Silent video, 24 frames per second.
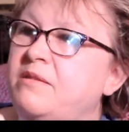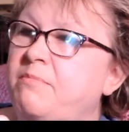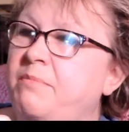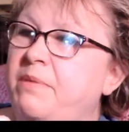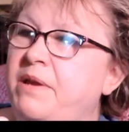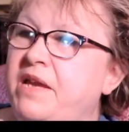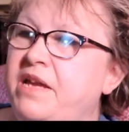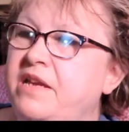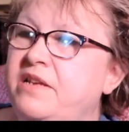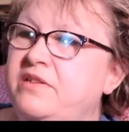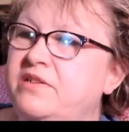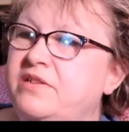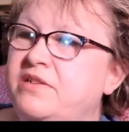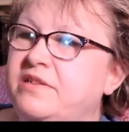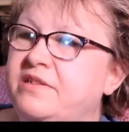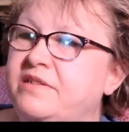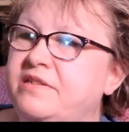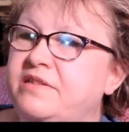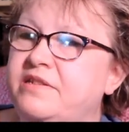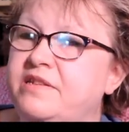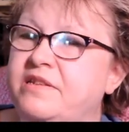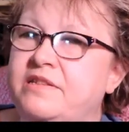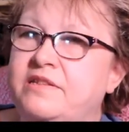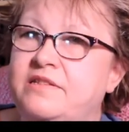the
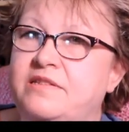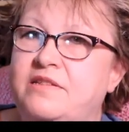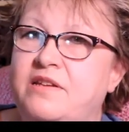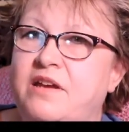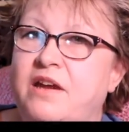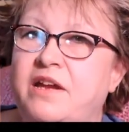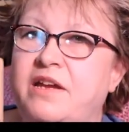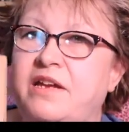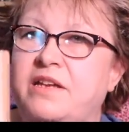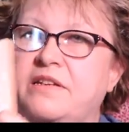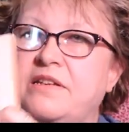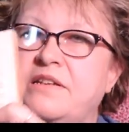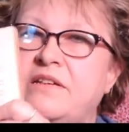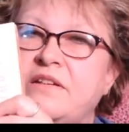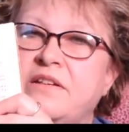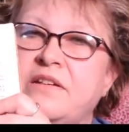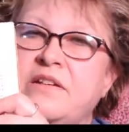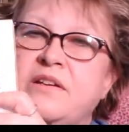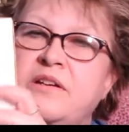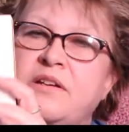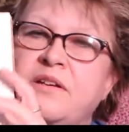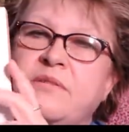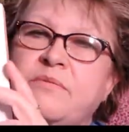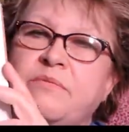pages inside,
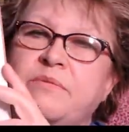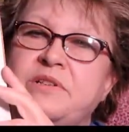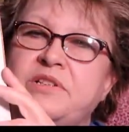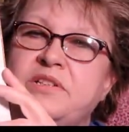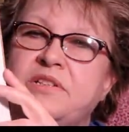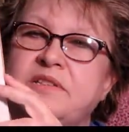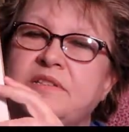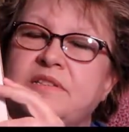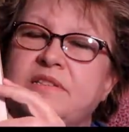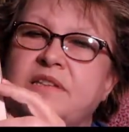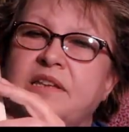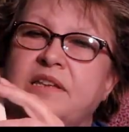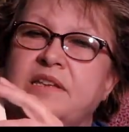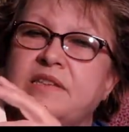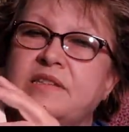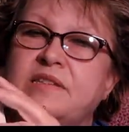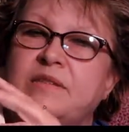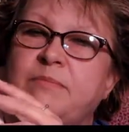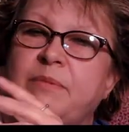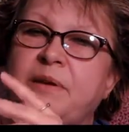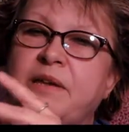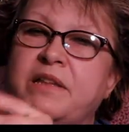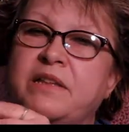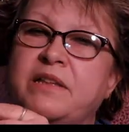which is like
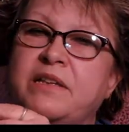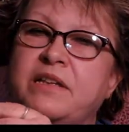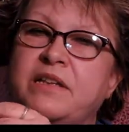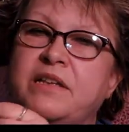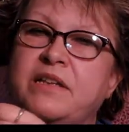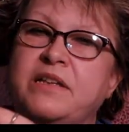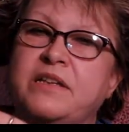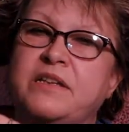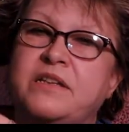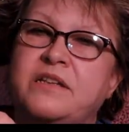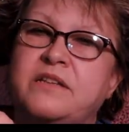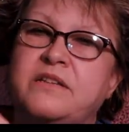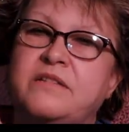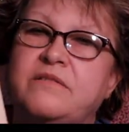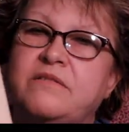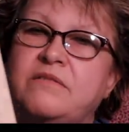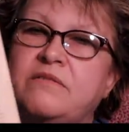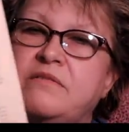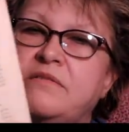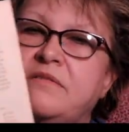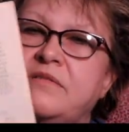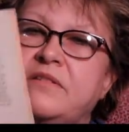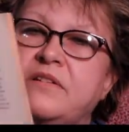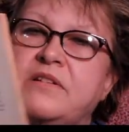spelling and
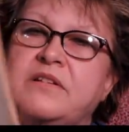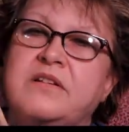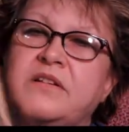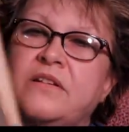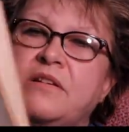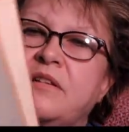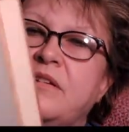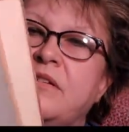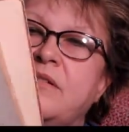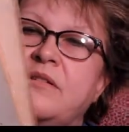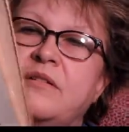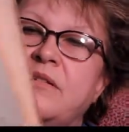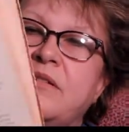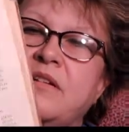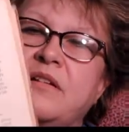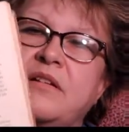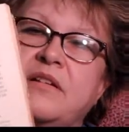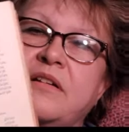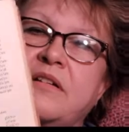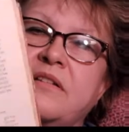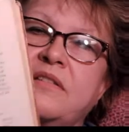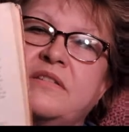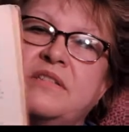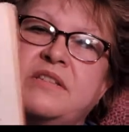
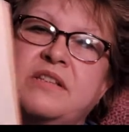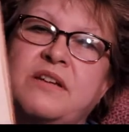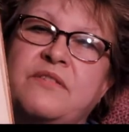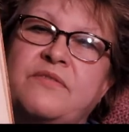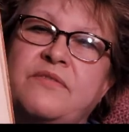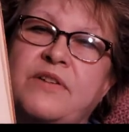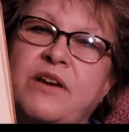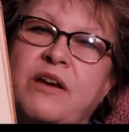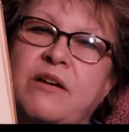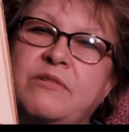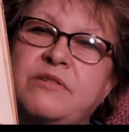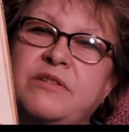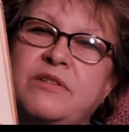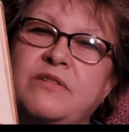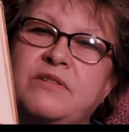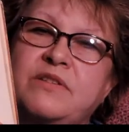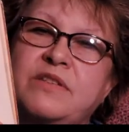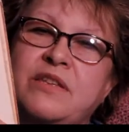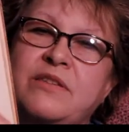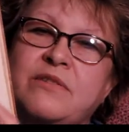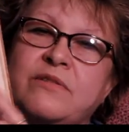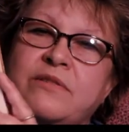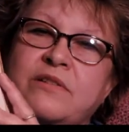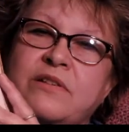stuff, I'll
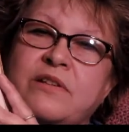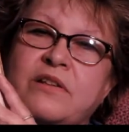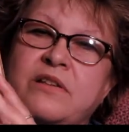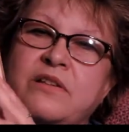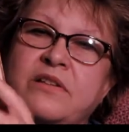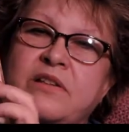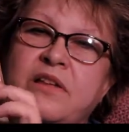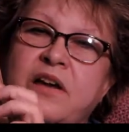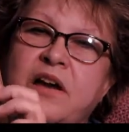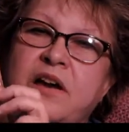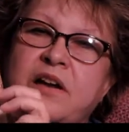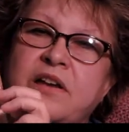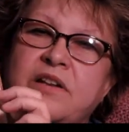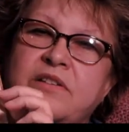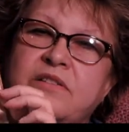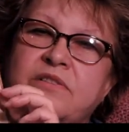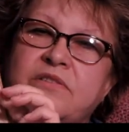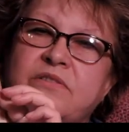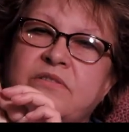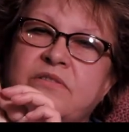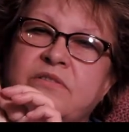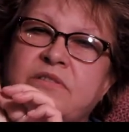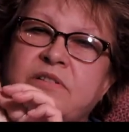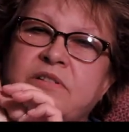use either in
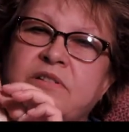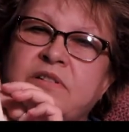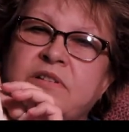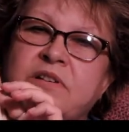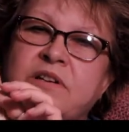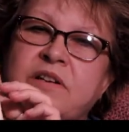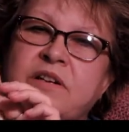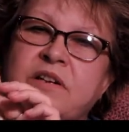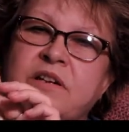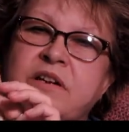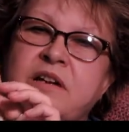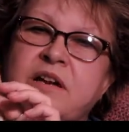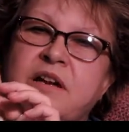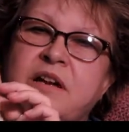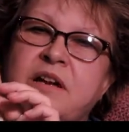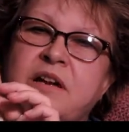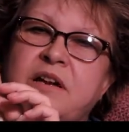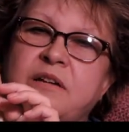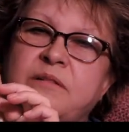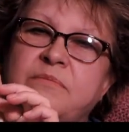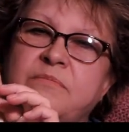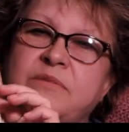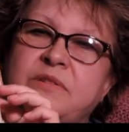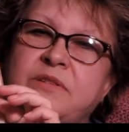collage or
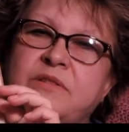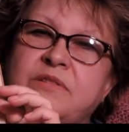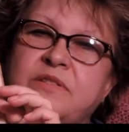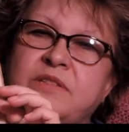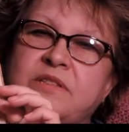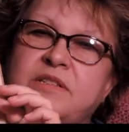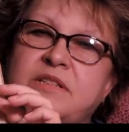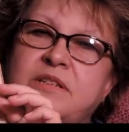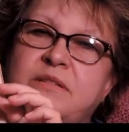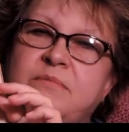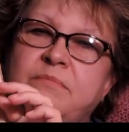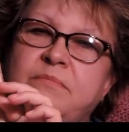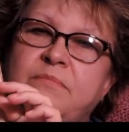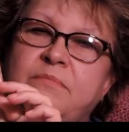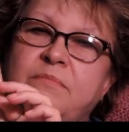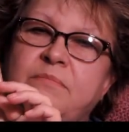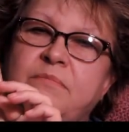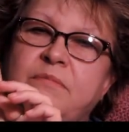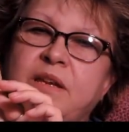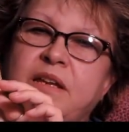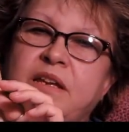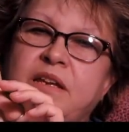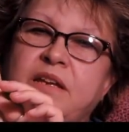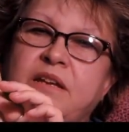use it to
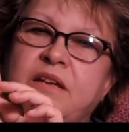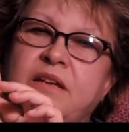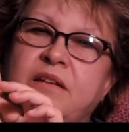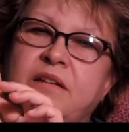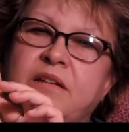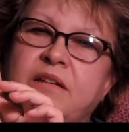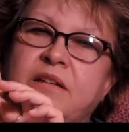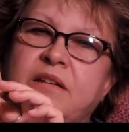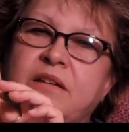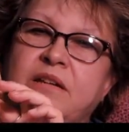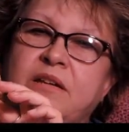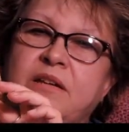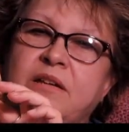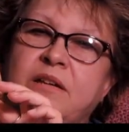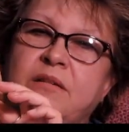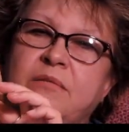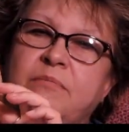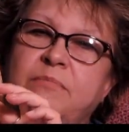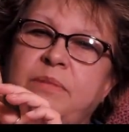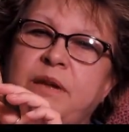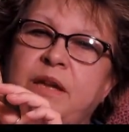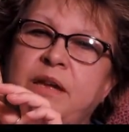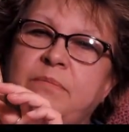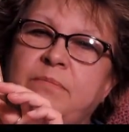make
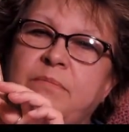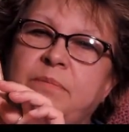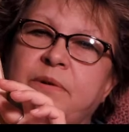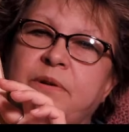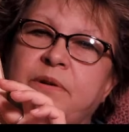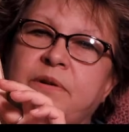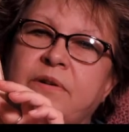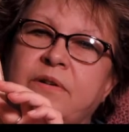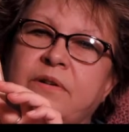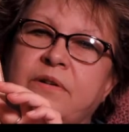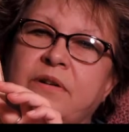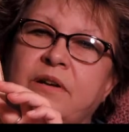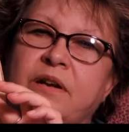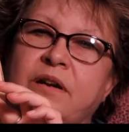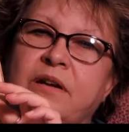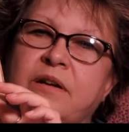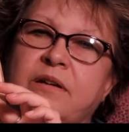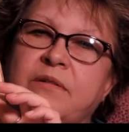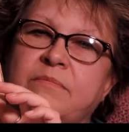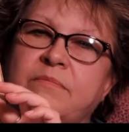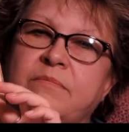paper